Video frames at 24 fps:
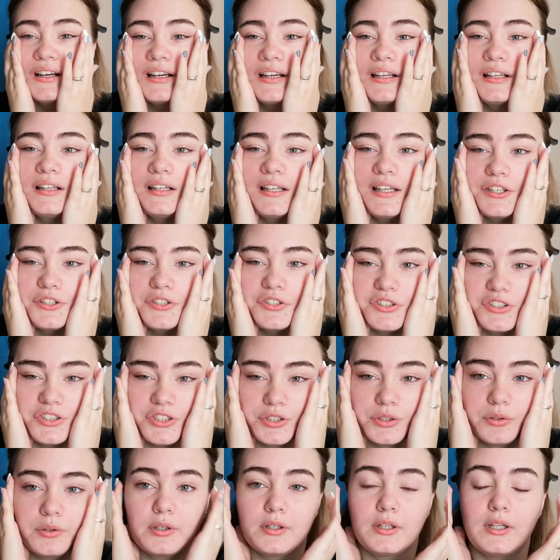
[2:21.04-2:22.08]
unless
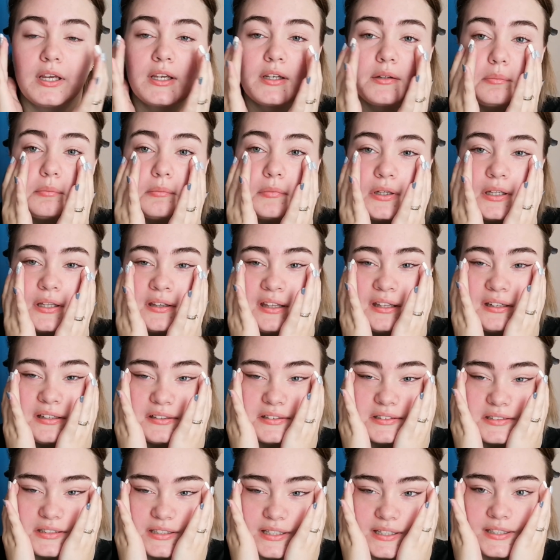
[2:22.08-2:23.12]
you are like me that
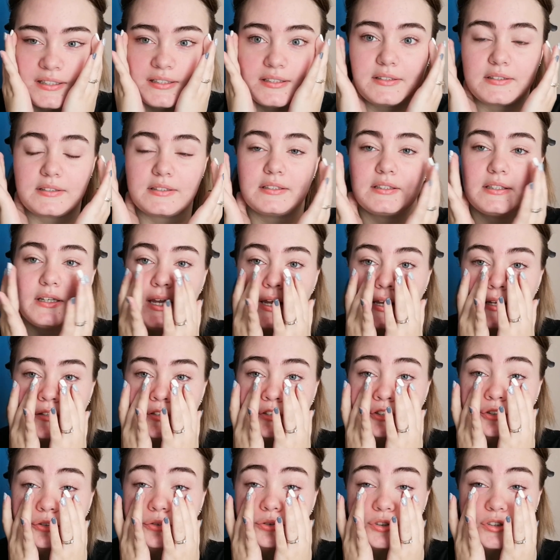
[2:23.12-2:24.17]
is lazy
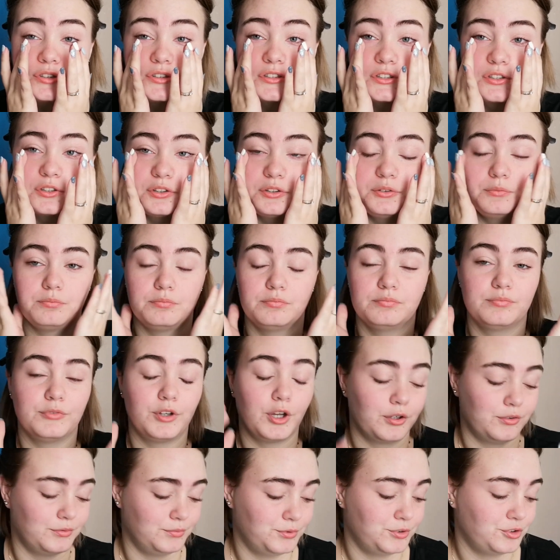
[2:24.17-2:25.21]
and you just
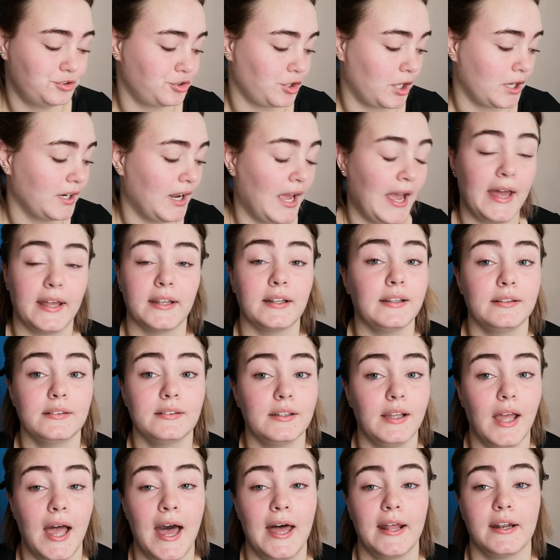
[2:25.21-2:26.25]
go straight at
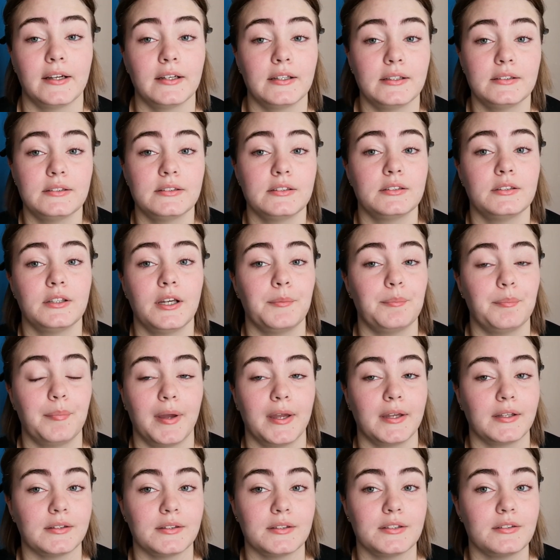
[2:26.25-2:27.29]
it and
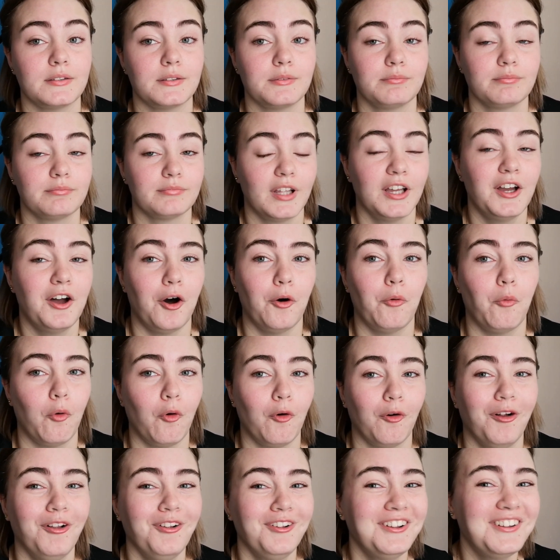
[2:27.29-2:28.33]
paint a
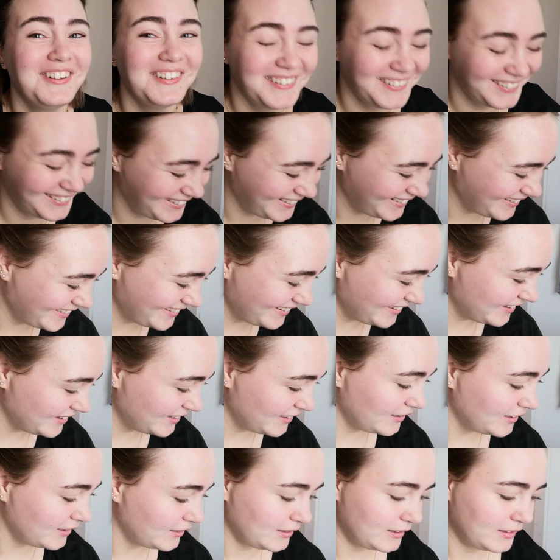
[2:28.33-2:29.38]
wall
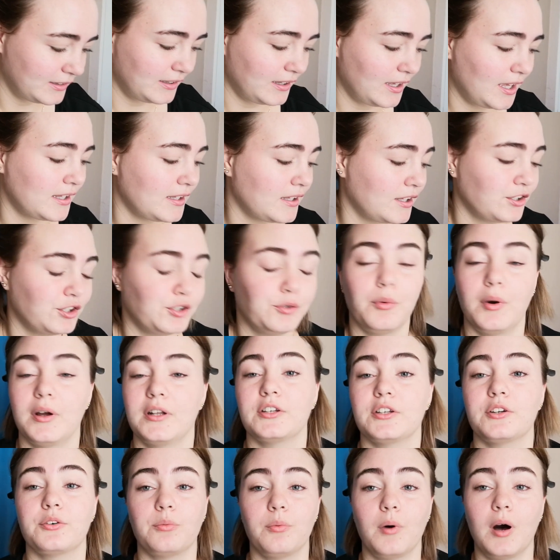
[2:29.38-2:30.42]
and then you
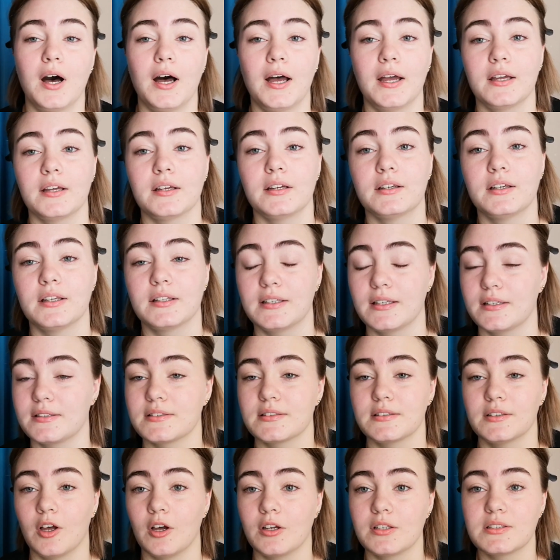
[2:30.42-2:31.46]
wonder why it
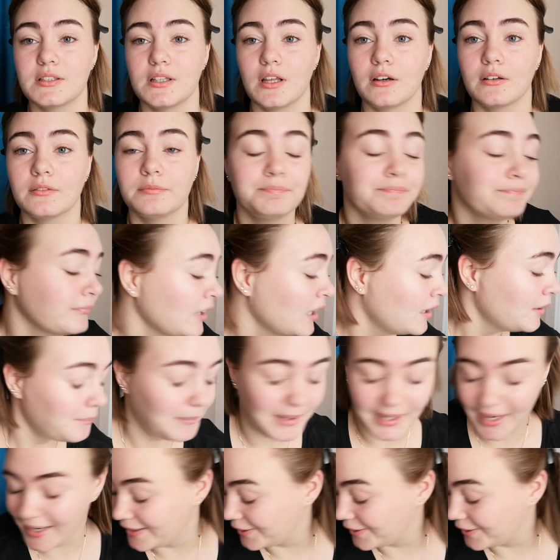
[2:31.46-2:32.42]
doesn't last long. But